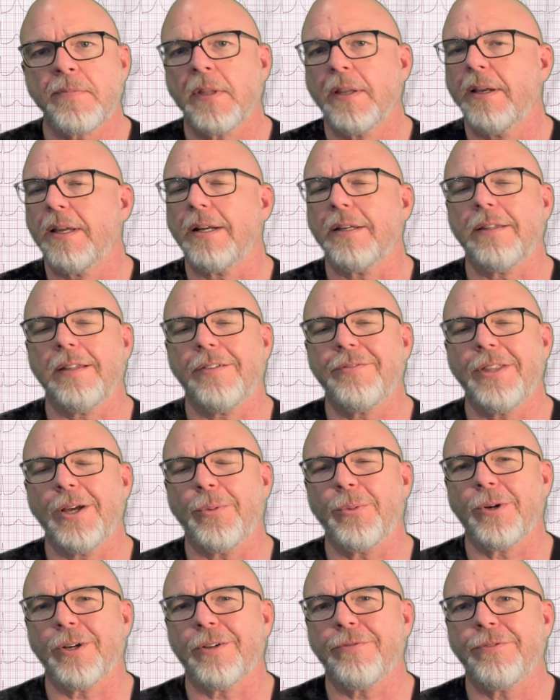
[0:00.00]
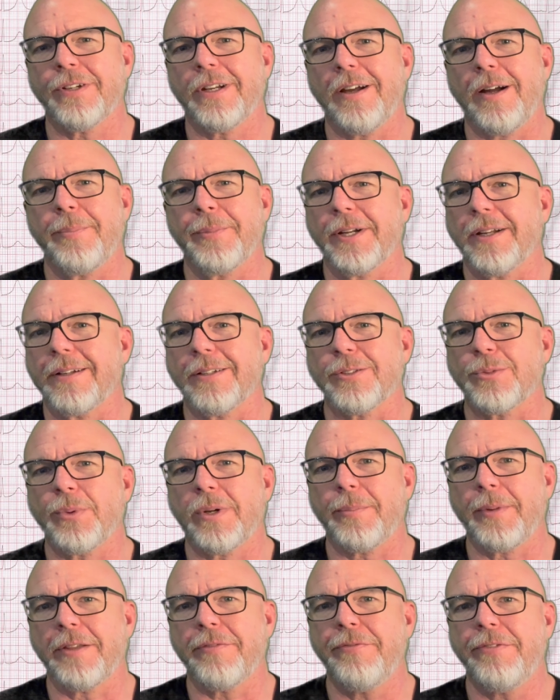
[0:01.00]
And I love that word phenomenon. It's one
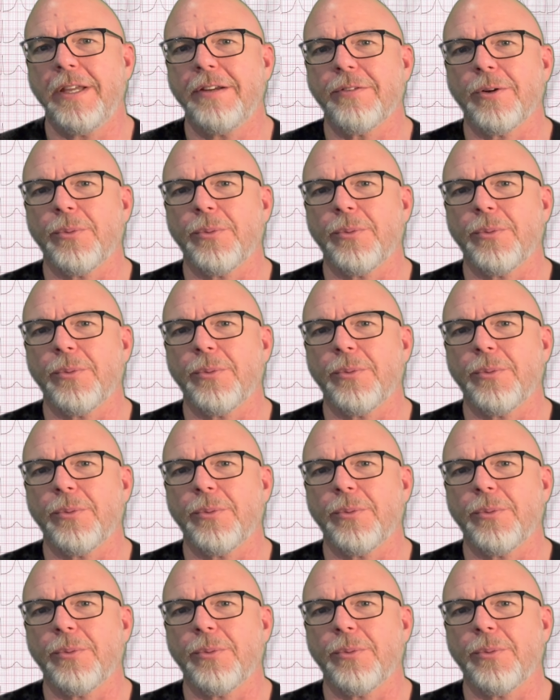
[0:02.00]
of my favorite